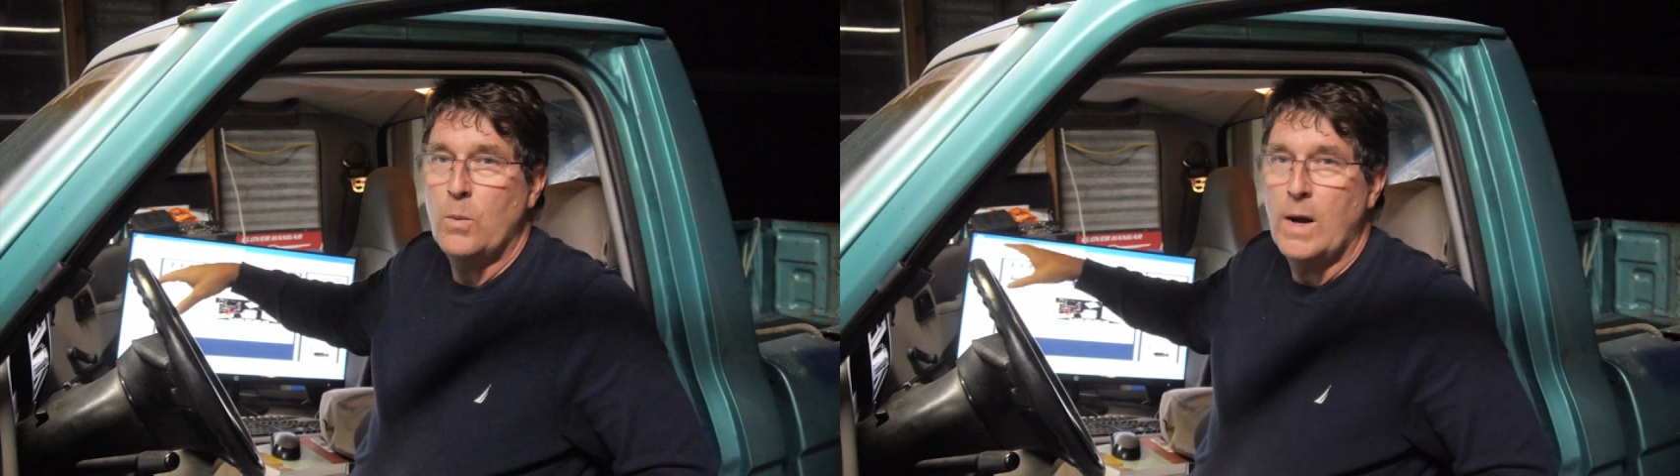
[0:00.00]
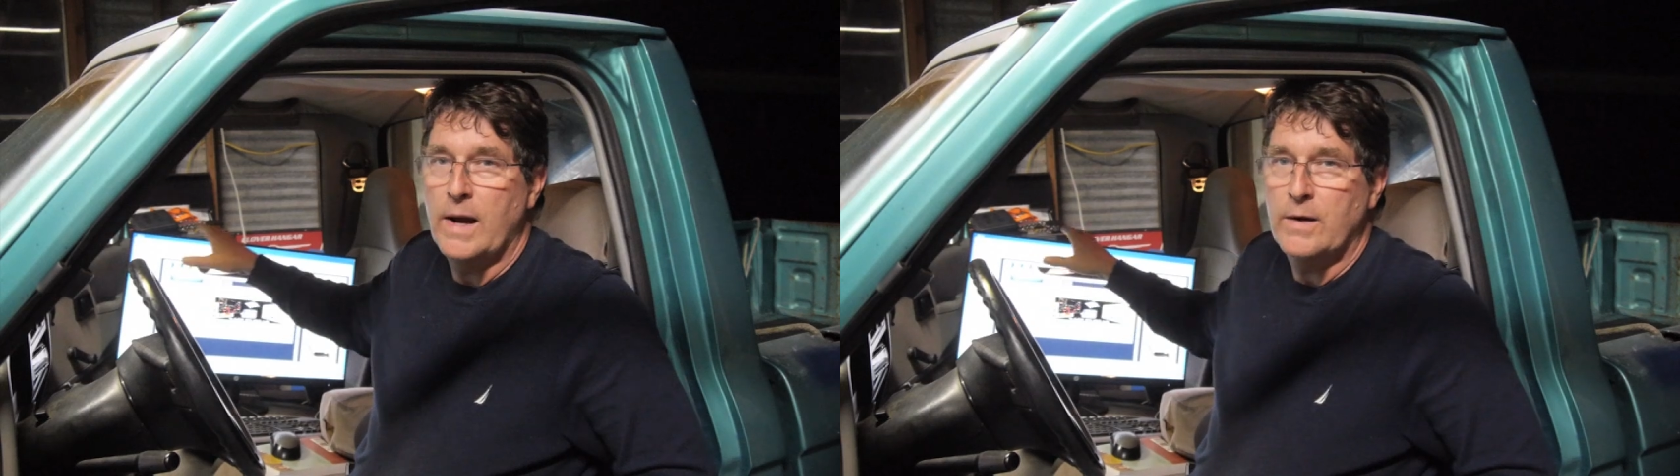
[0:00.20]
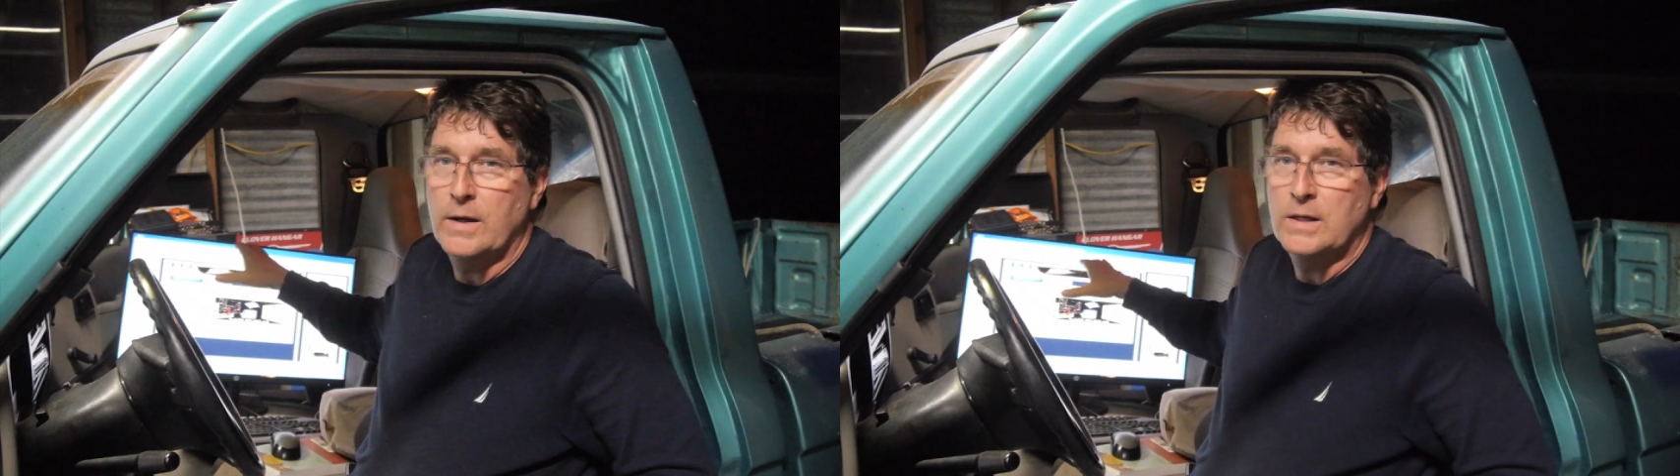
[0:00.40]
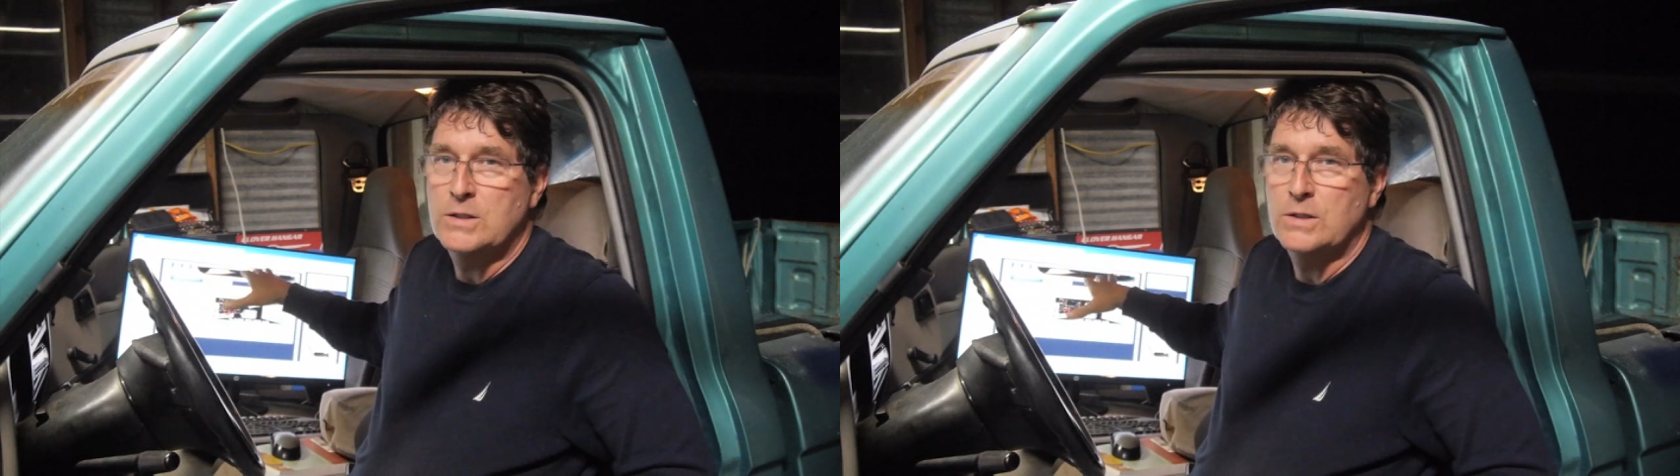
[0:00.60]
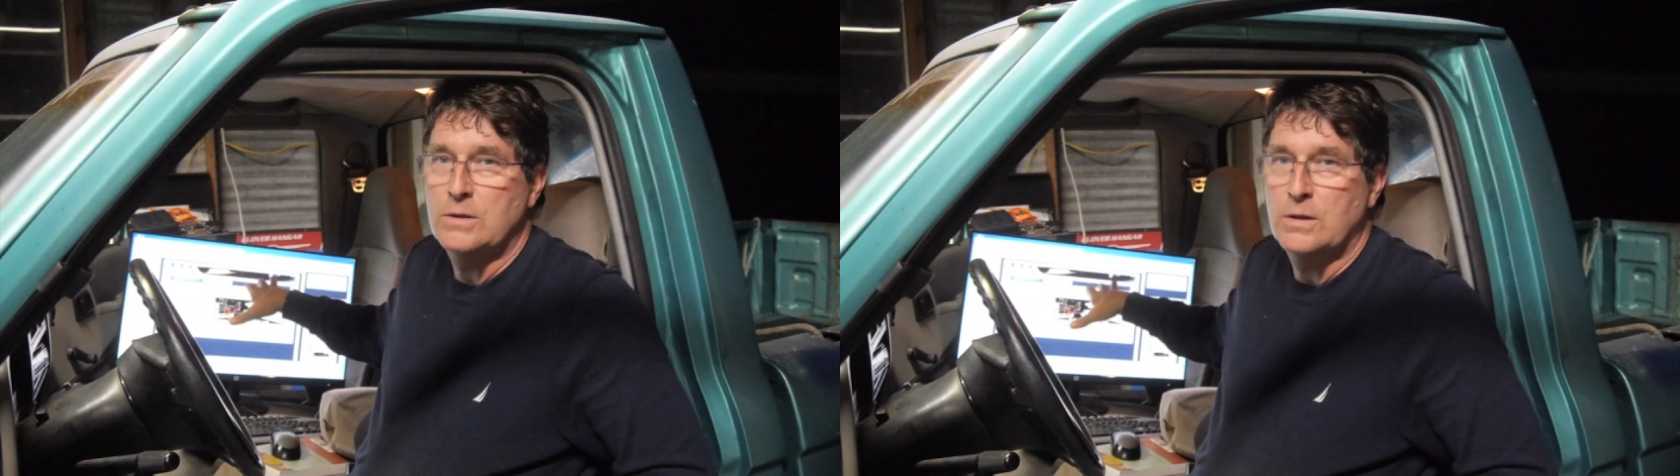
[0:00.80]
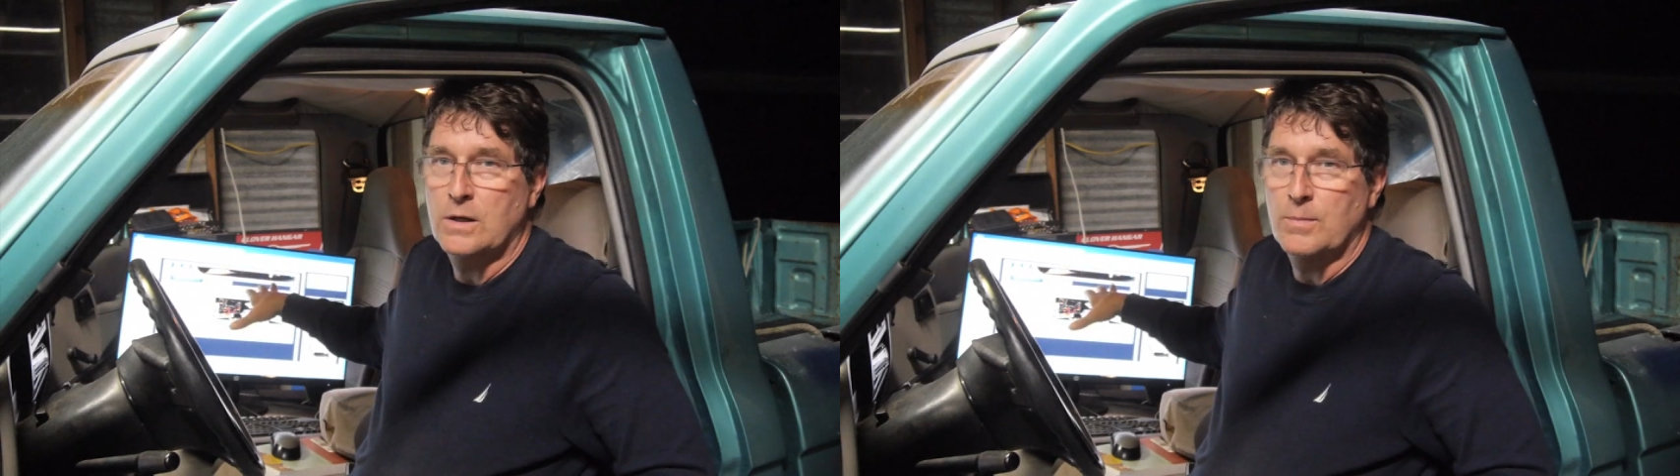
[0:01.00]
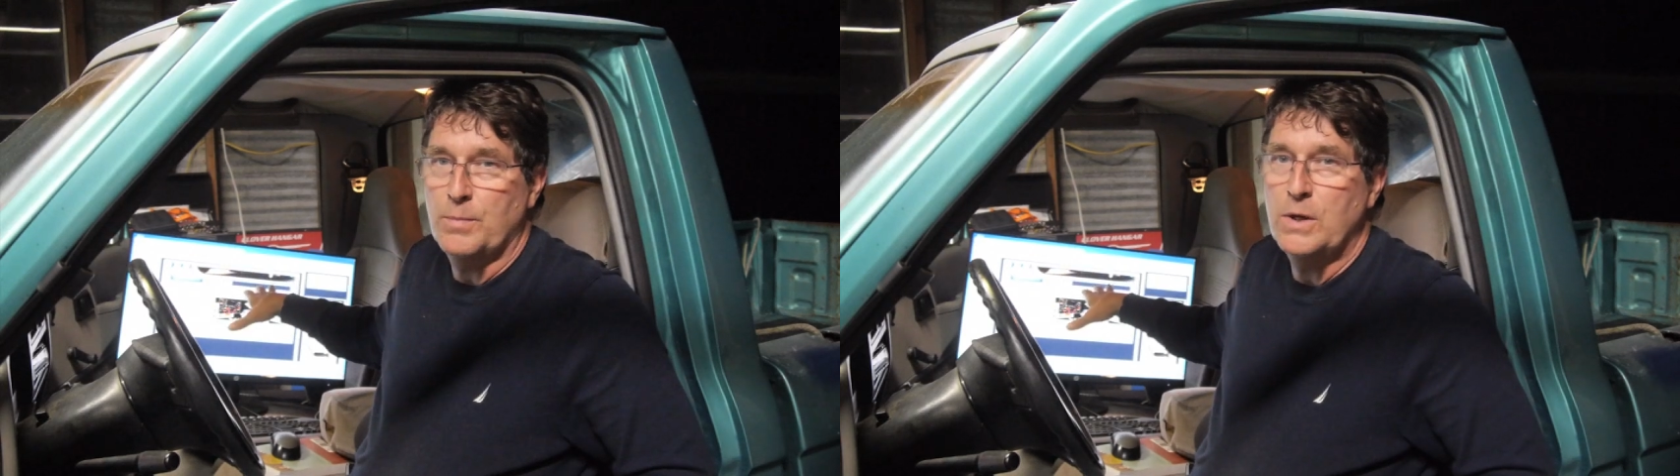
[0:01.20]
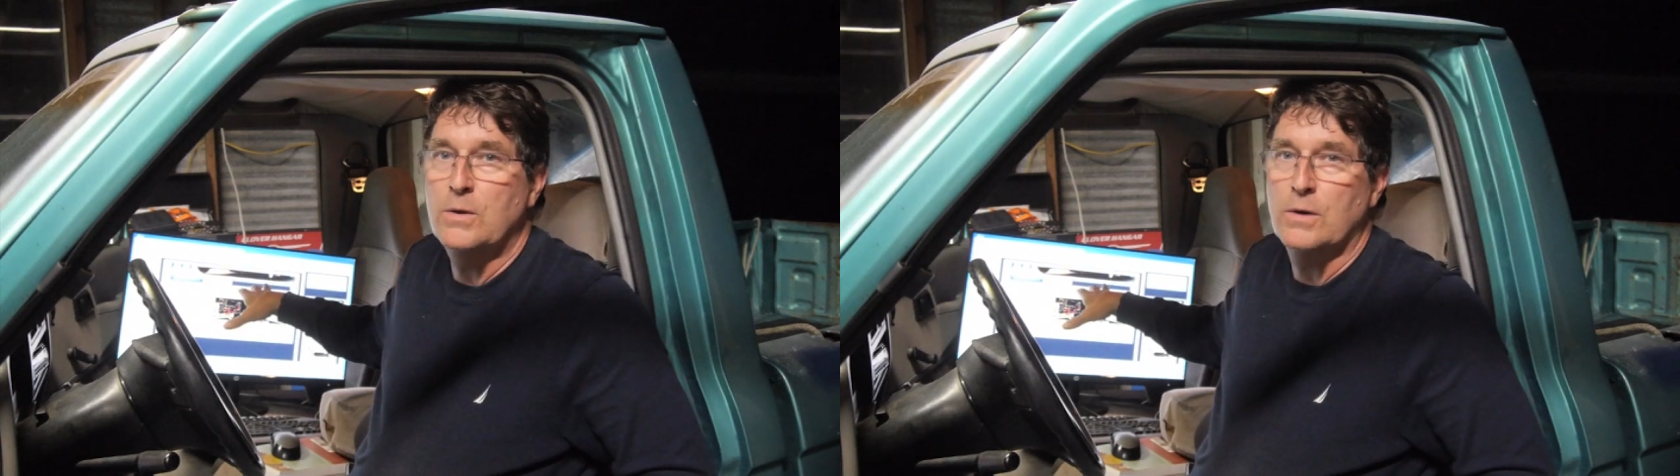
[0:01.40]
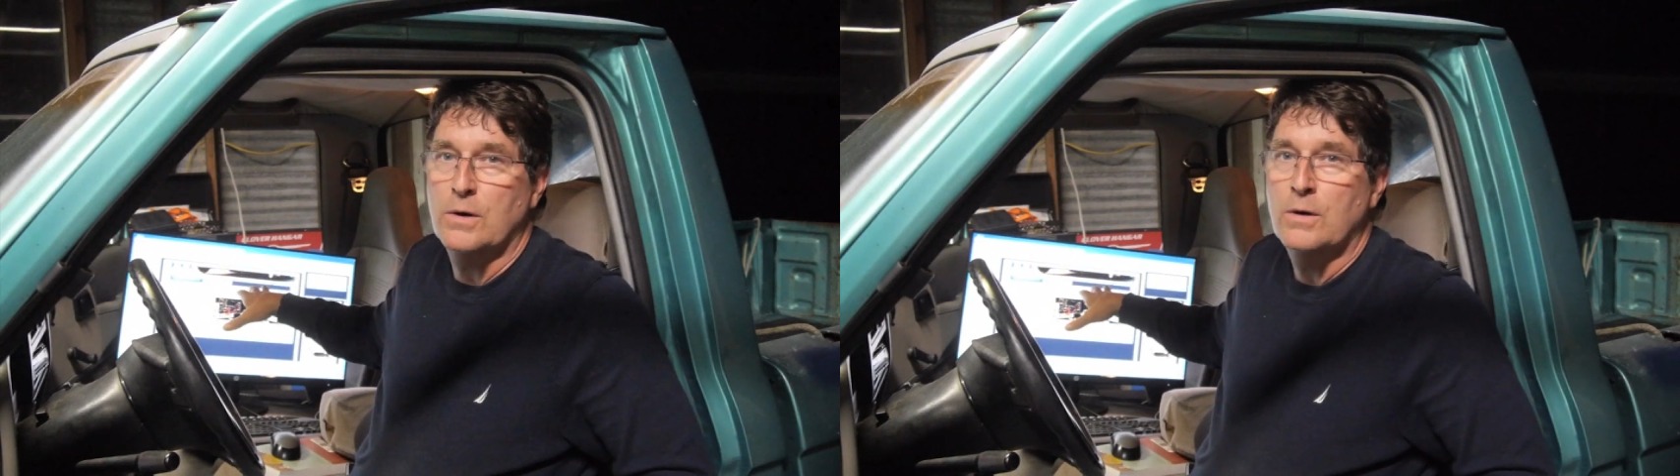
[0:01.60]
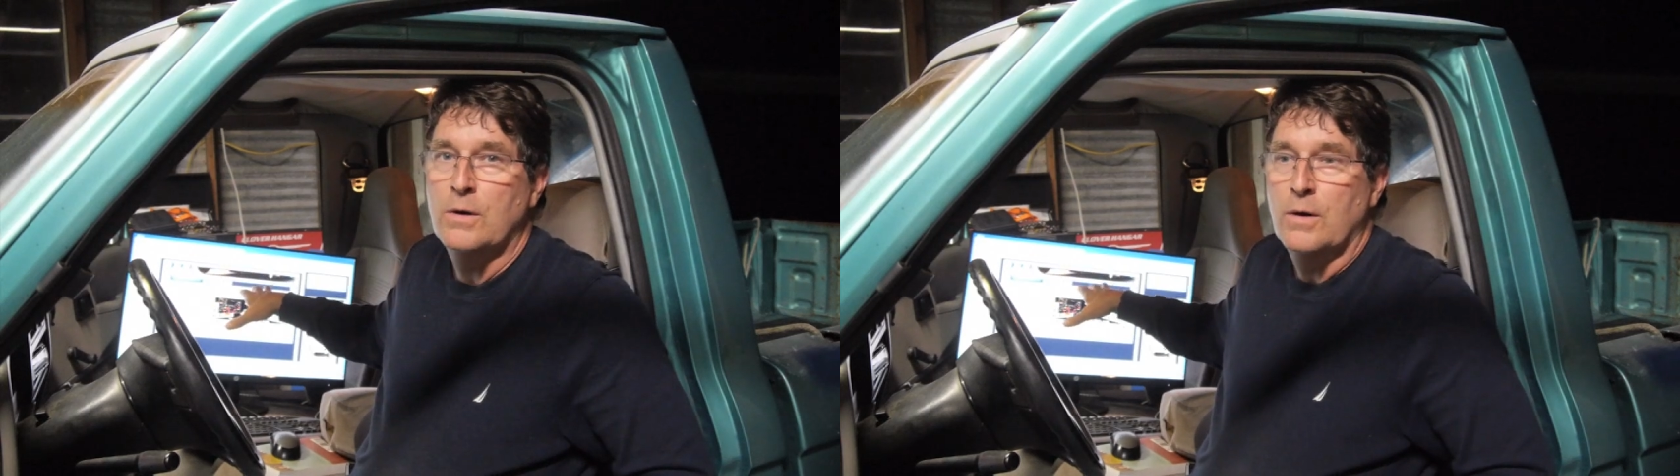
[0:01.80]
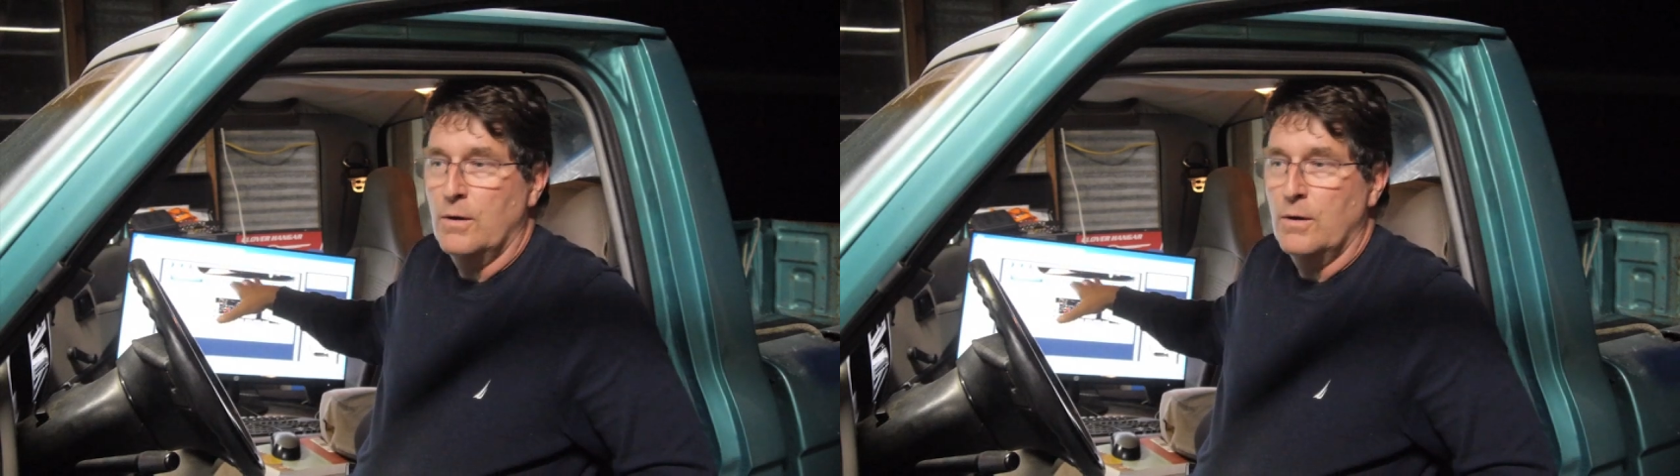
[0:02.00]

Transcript: wire into the computer